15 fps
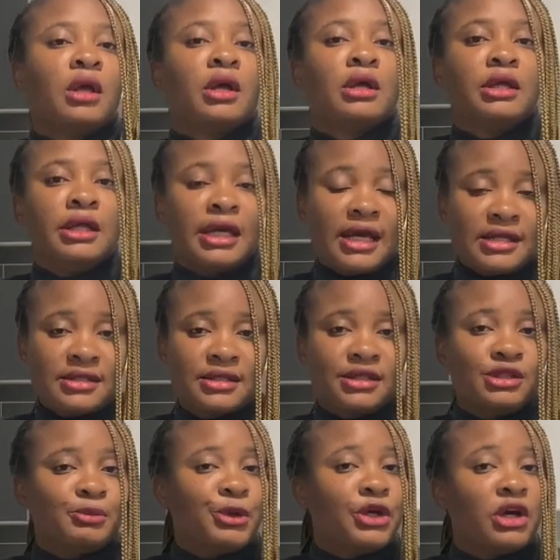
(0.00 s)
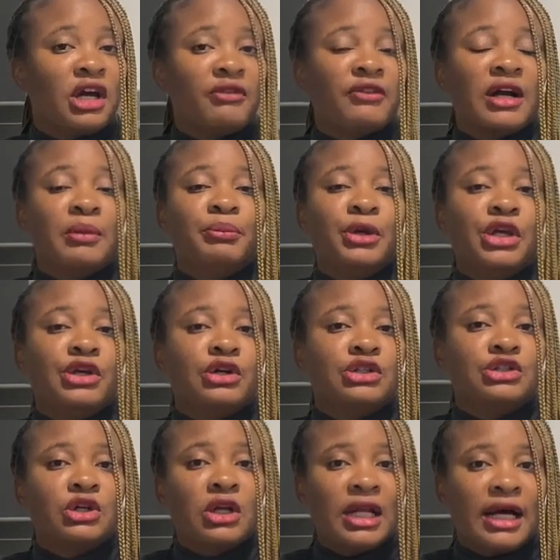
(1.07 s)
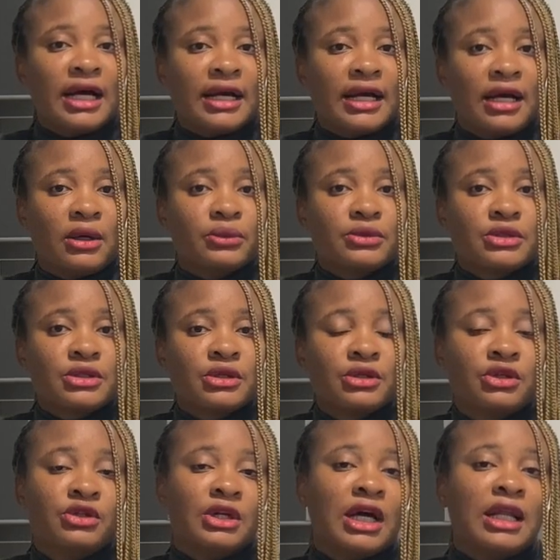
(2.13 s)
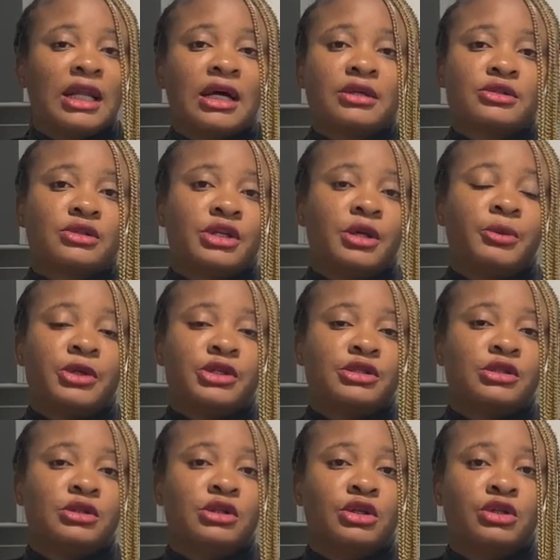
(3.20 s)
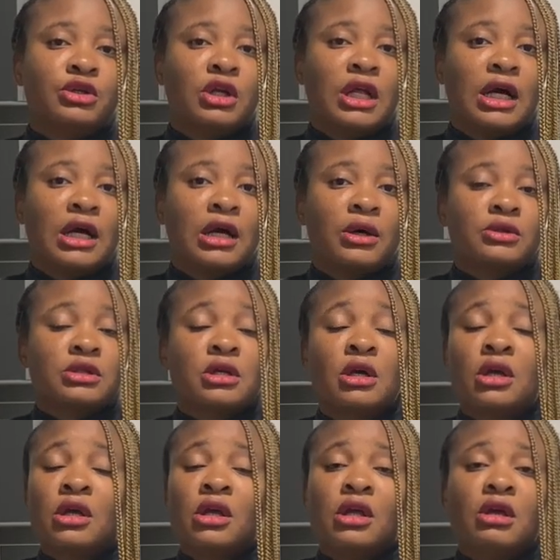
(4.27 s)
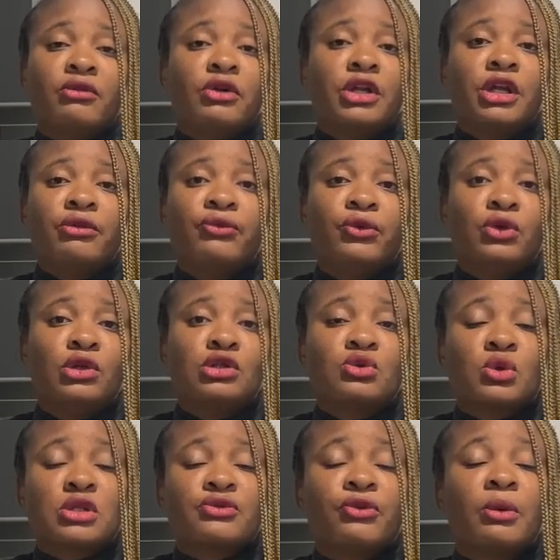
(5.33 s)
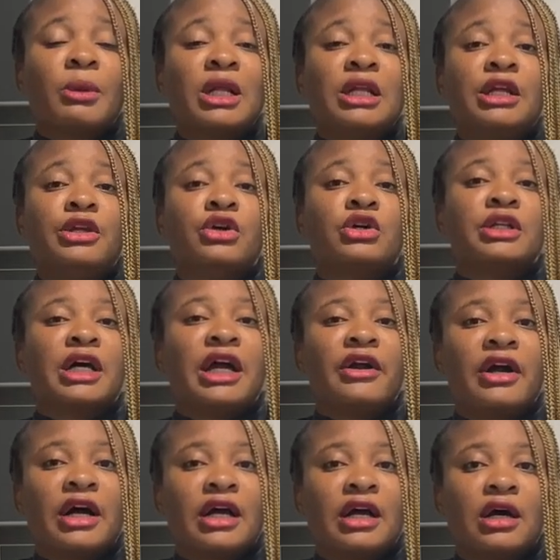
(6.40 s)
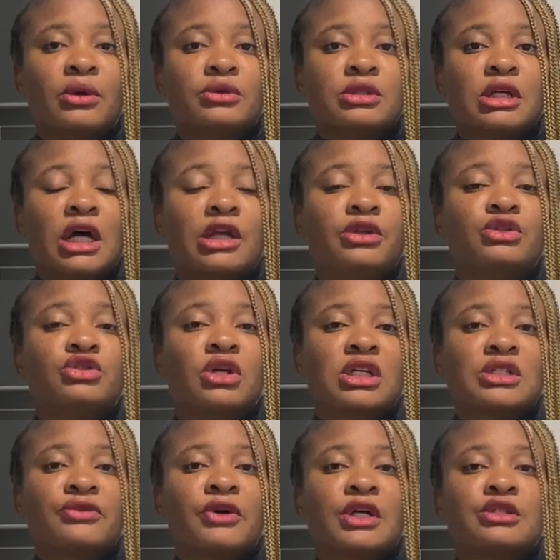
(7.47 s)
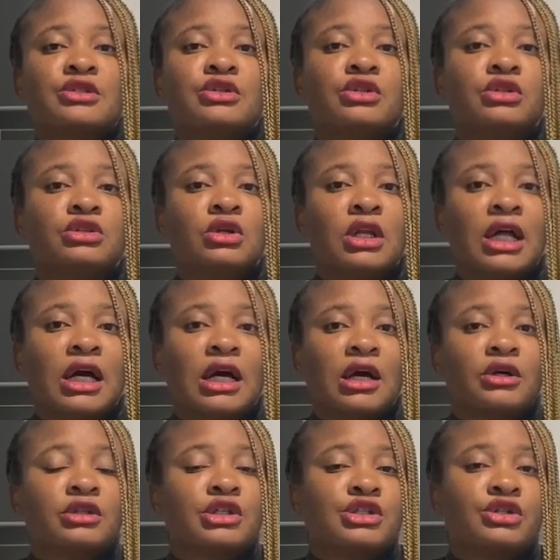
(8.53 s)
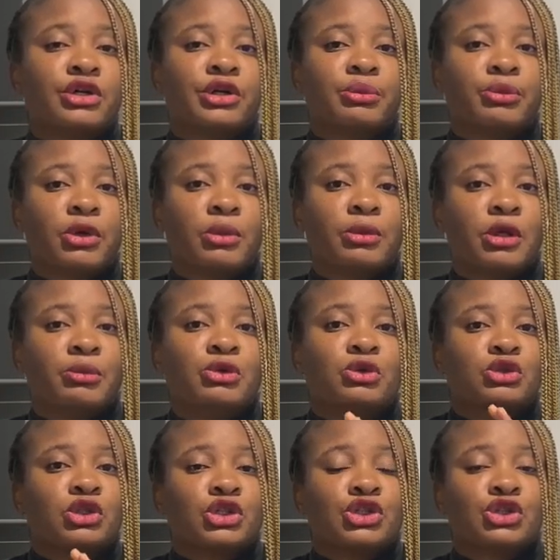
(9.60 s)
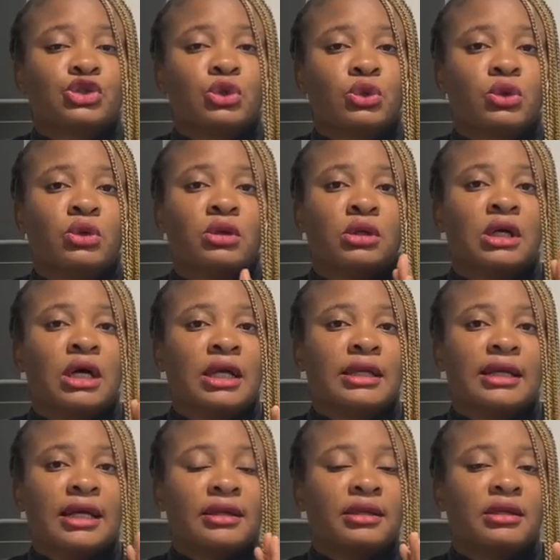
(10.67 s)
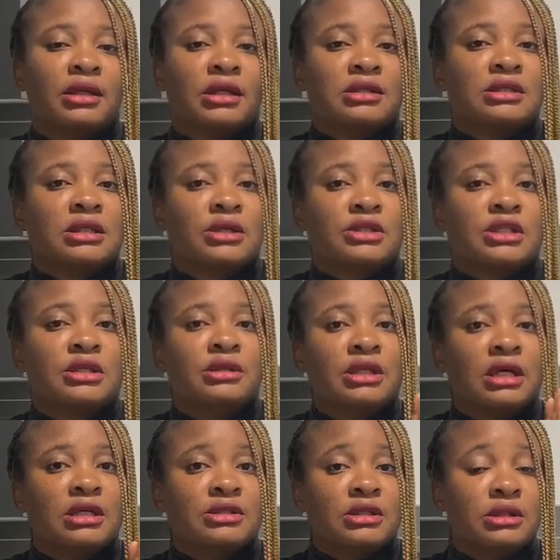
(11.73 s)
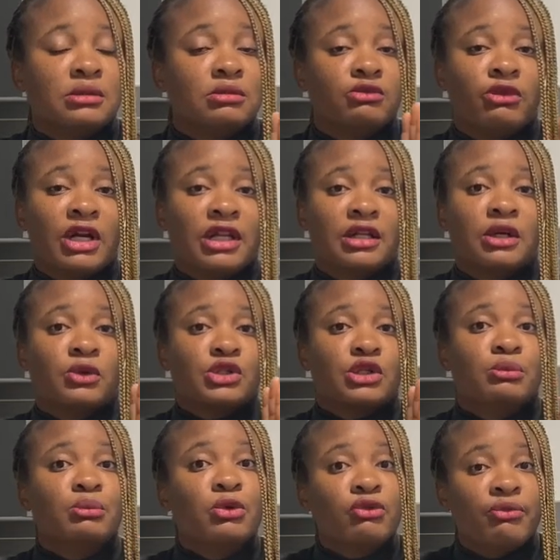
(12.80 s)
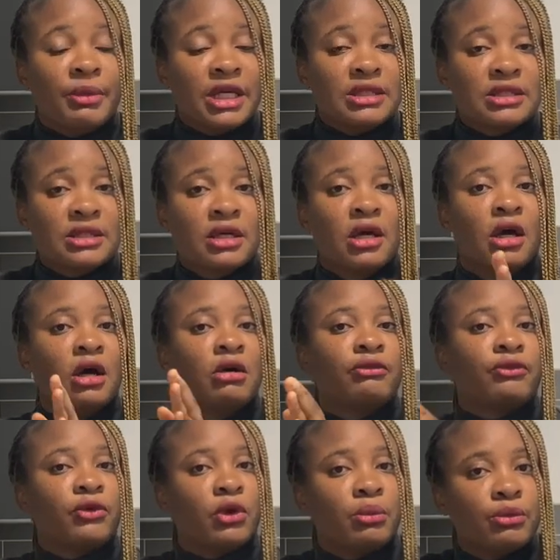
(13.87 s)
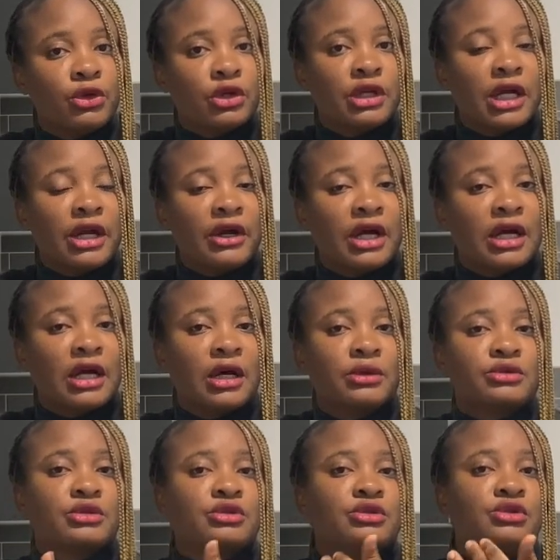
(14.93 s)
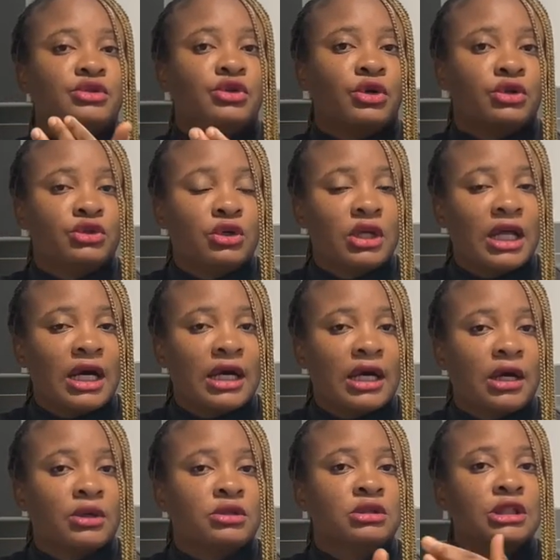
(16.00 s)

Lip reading: Yes, the POF can be in your dollar account. You're allowed to keep it in your dollar account. Even if it was formerly in your Naira account and you transferred to your dollar account, it's not a problem. You just show that there was a movement from your Naira account to your dollar account.